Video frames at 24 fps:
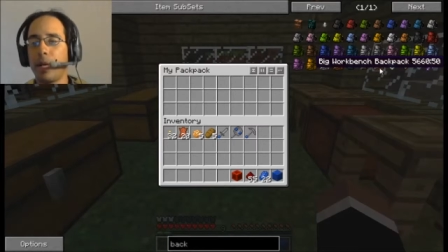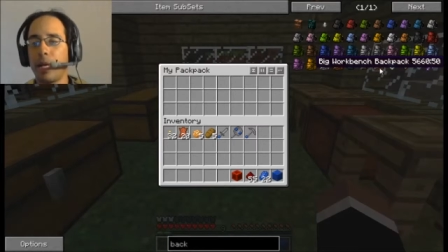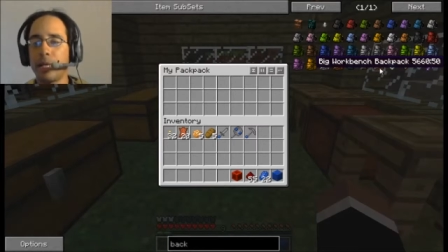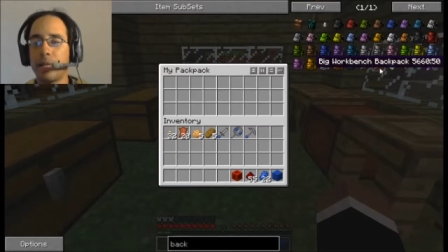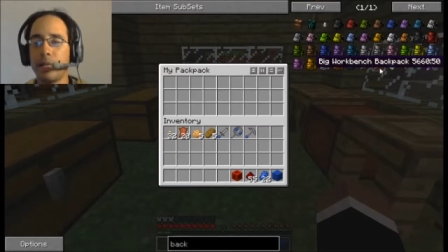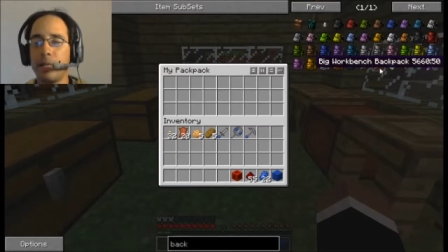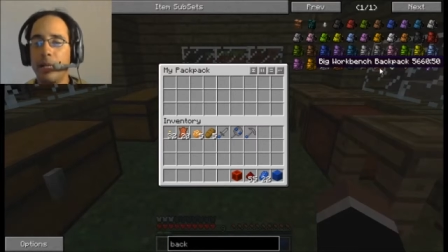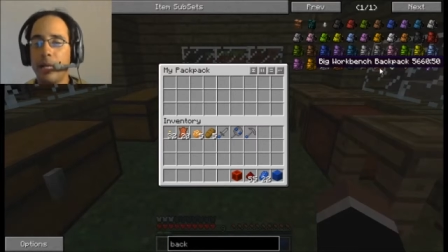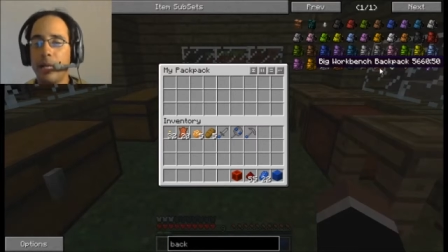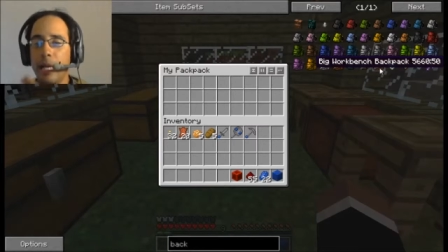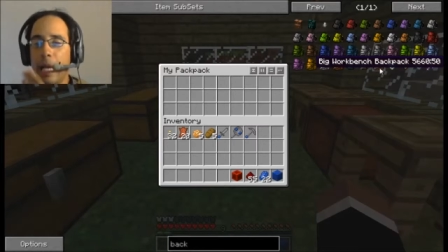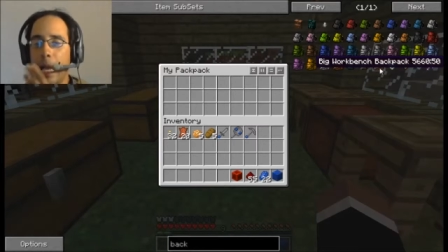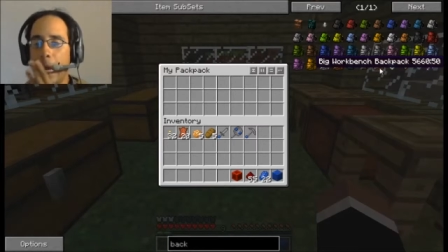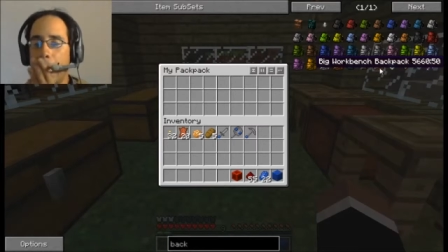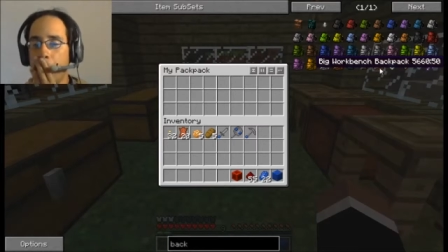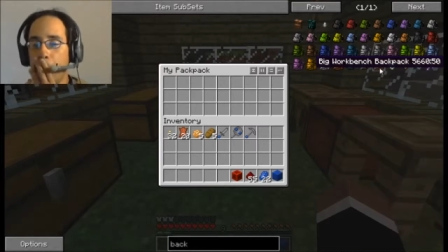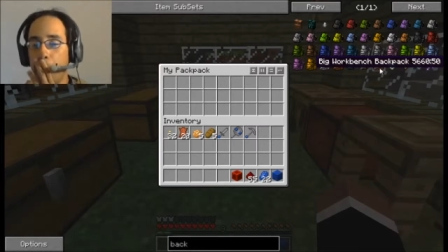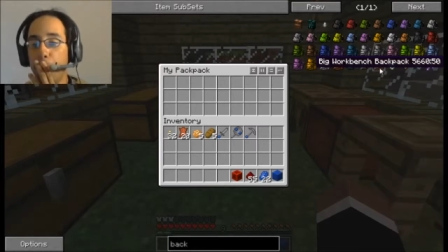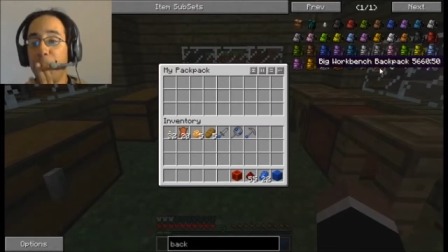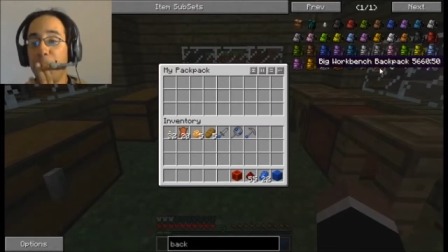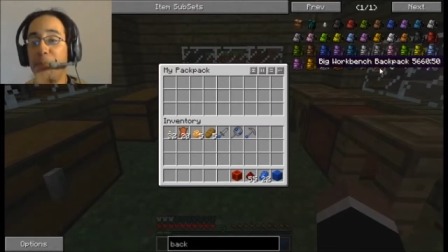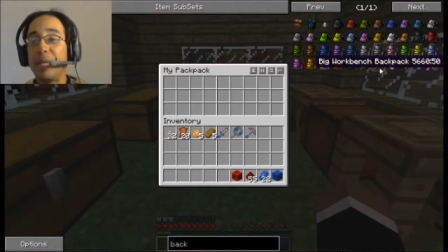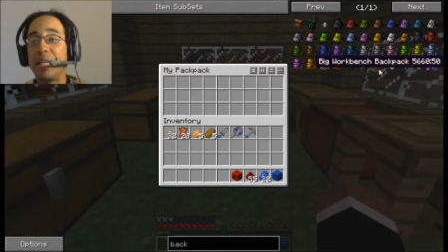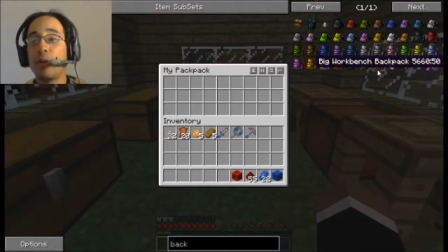backpack
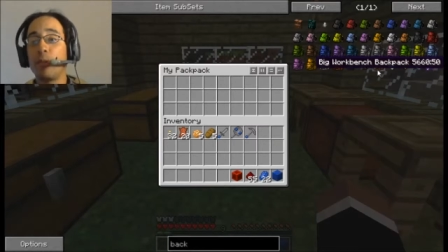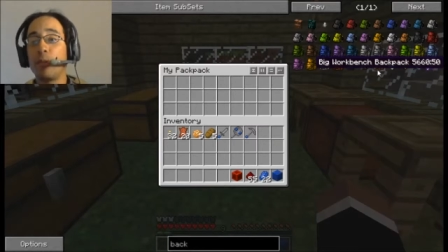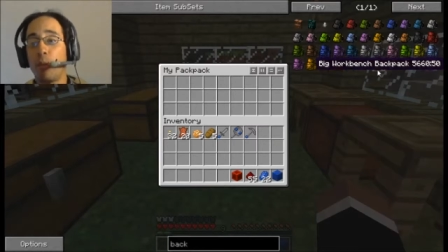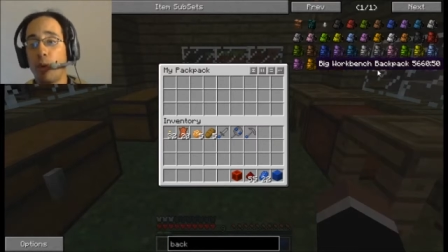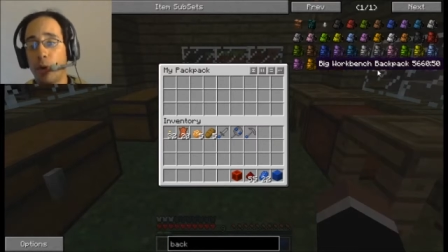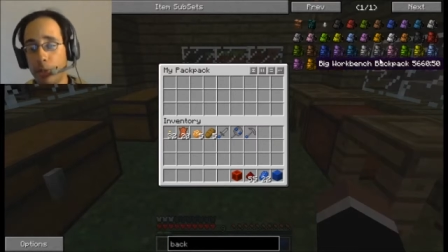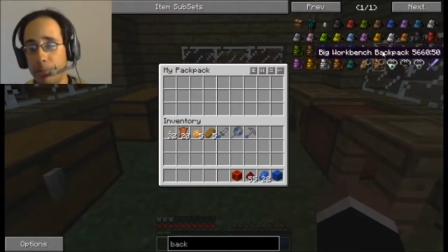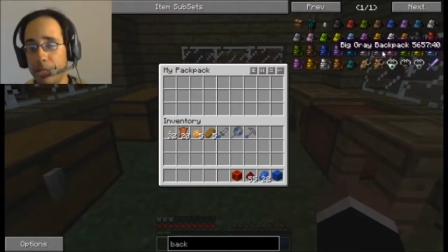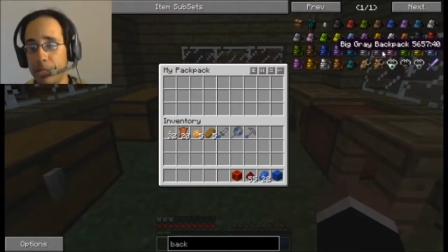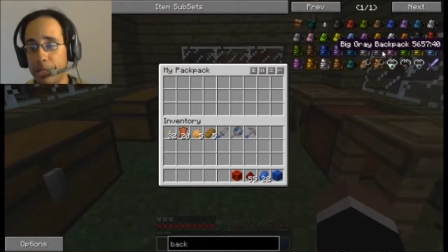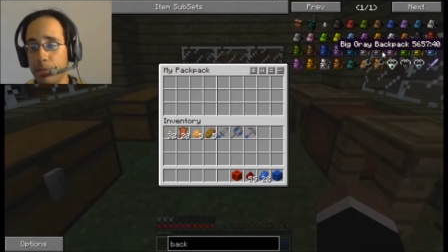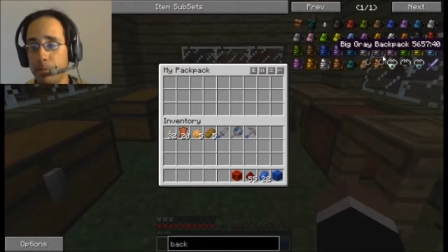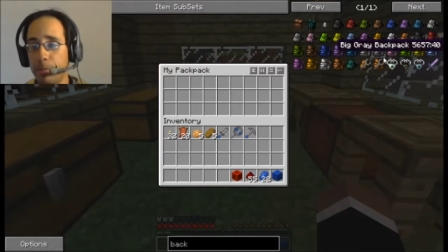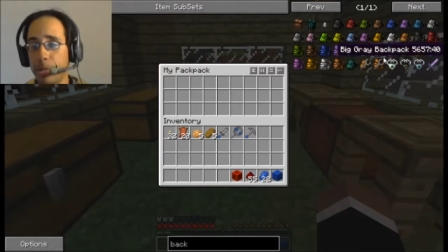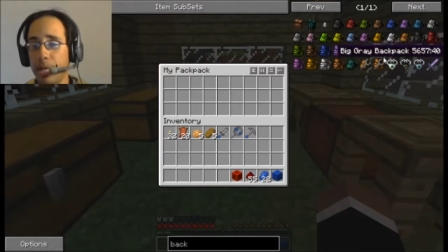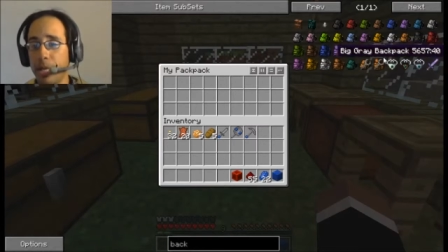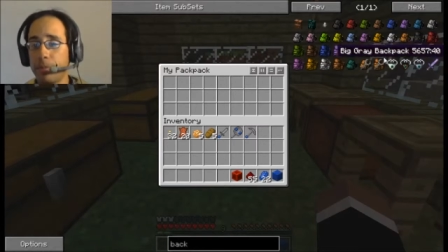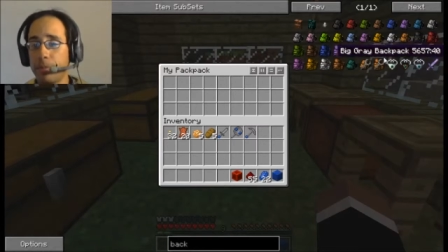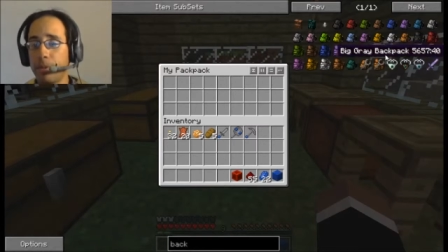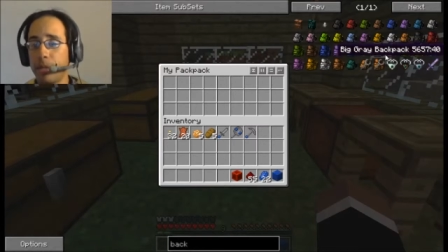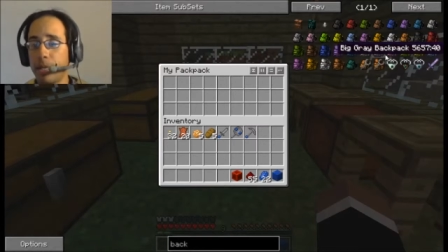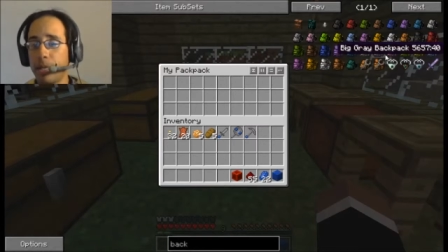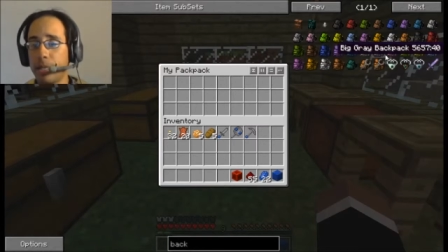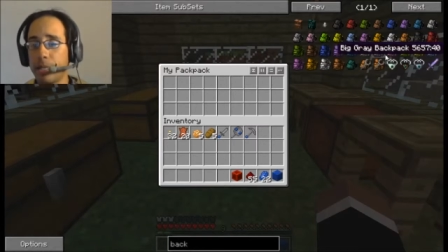and a big workbench
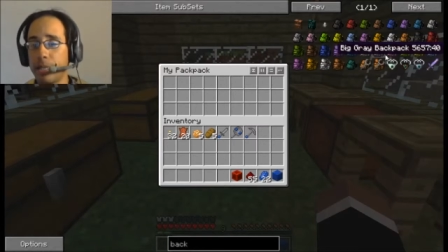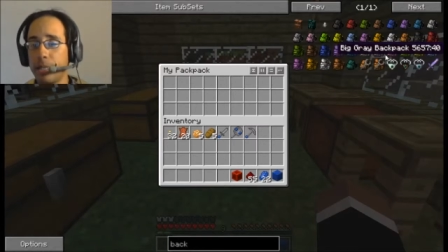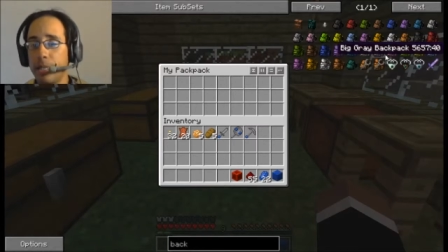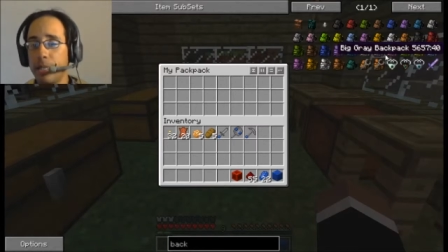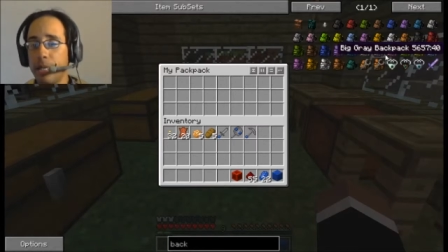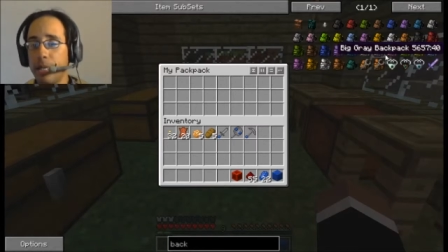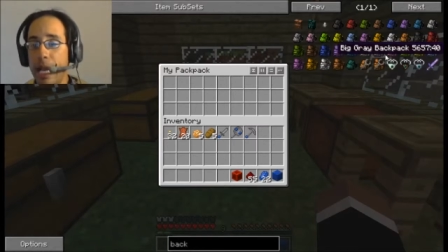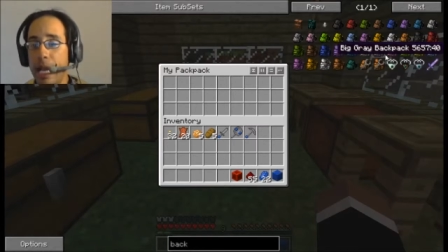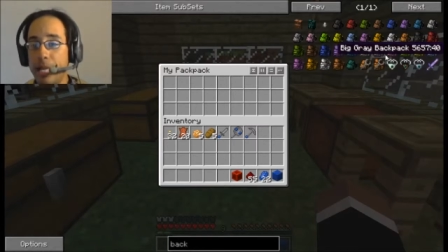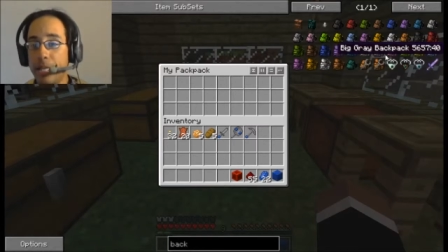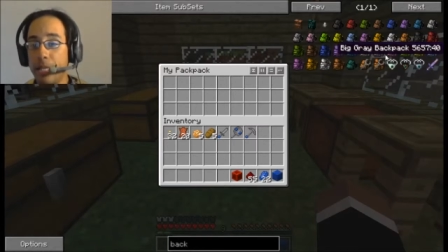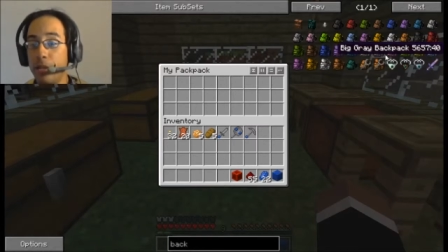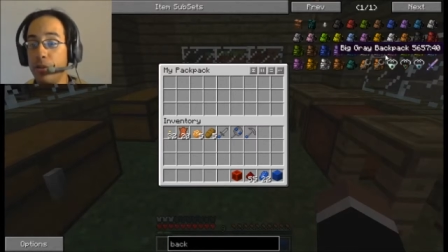backpack,